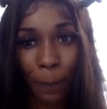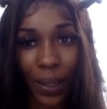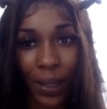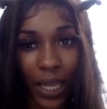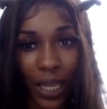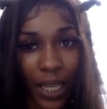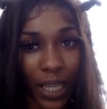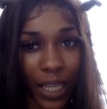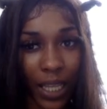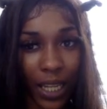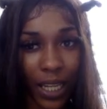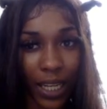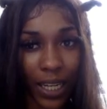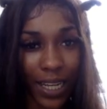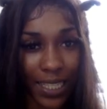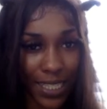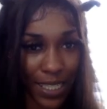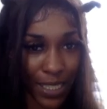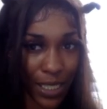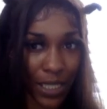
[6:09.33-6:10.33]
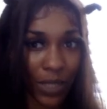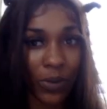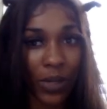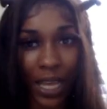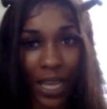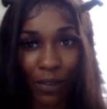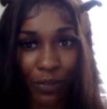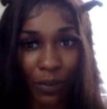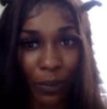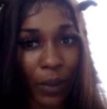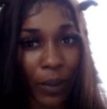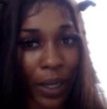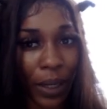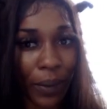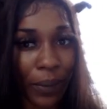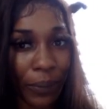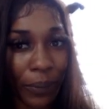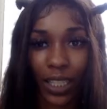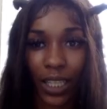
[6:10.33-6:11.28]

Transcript: but that's his new name for me.